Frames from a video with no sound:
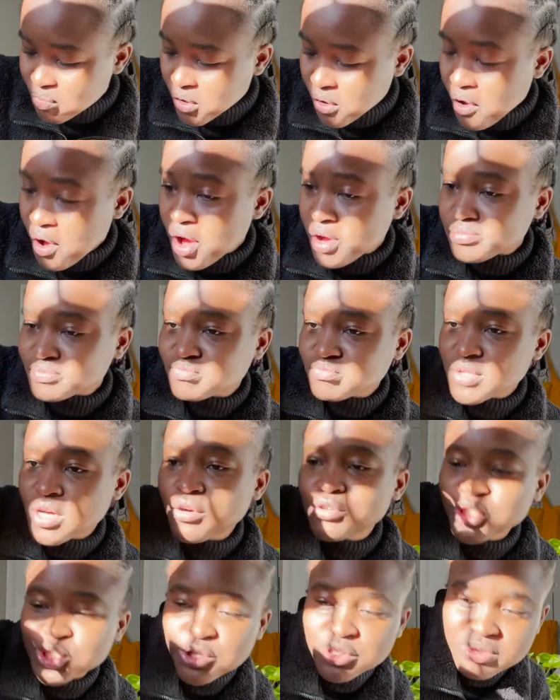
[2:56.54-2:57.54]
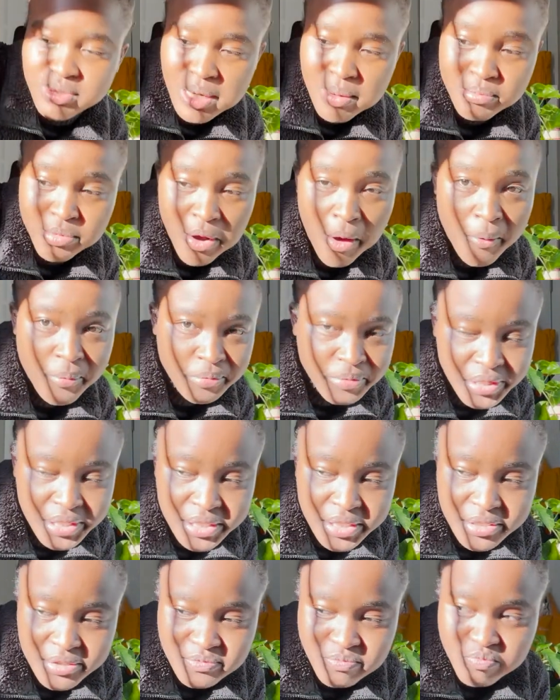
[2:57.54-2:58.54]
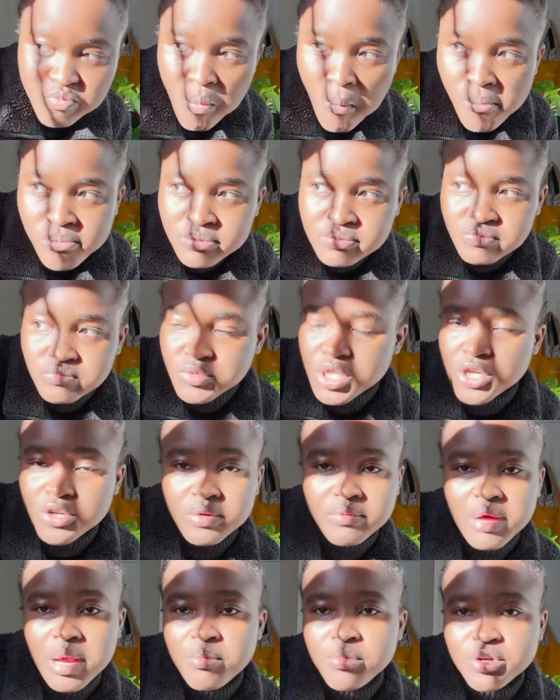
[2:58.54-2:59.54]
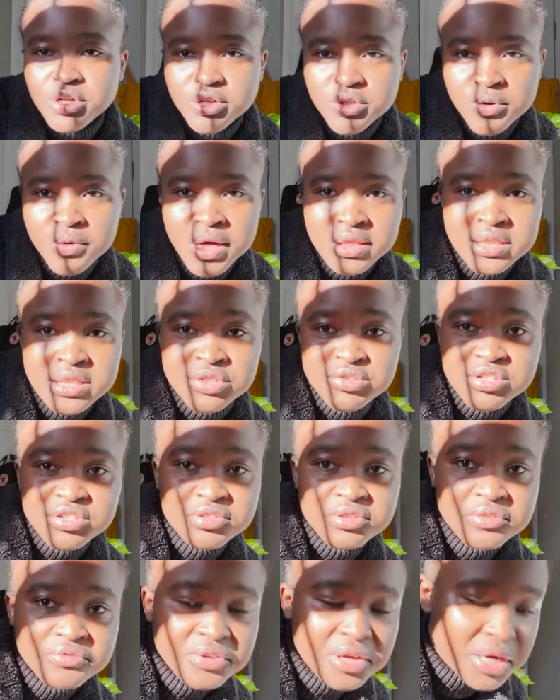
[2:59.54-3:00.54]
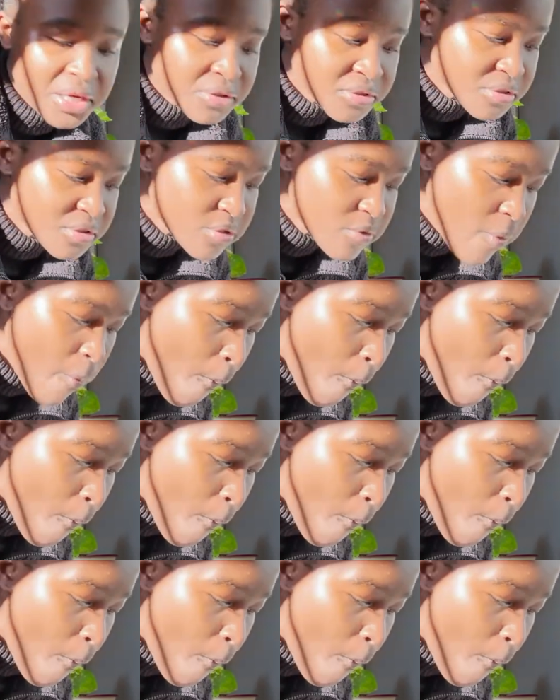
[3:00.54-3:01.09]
I will show them I'm not weak. And I'm going to regret this as soon as I leave the house.